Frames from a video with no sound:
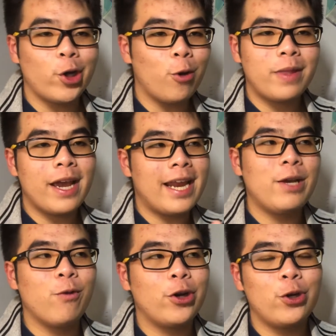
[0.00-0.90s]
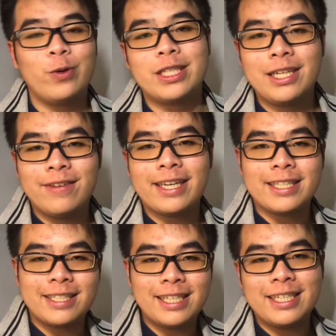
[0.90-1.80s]
I hope that anyone who is living
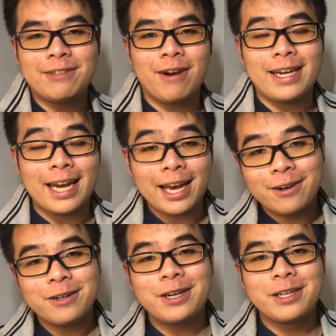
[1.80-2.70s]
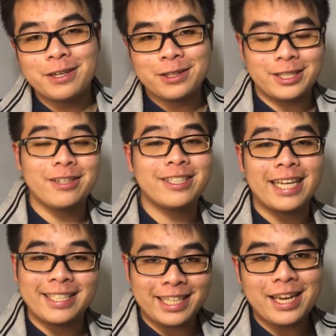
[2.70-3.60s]
in Sydney right now,
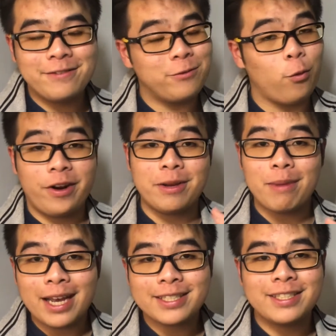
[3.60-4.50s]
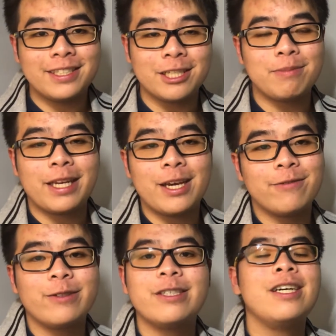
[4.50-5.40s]
stay safe, wear your mask, just be
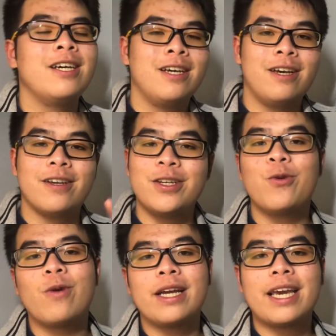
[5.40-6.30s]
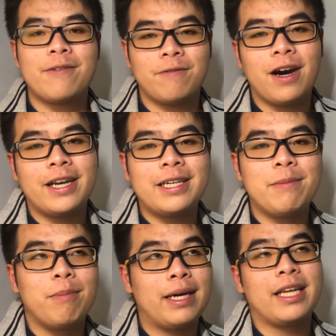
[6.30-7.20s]
careful. You don't wanna get
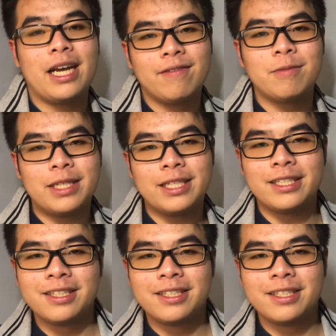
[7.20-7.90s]
fined by the government.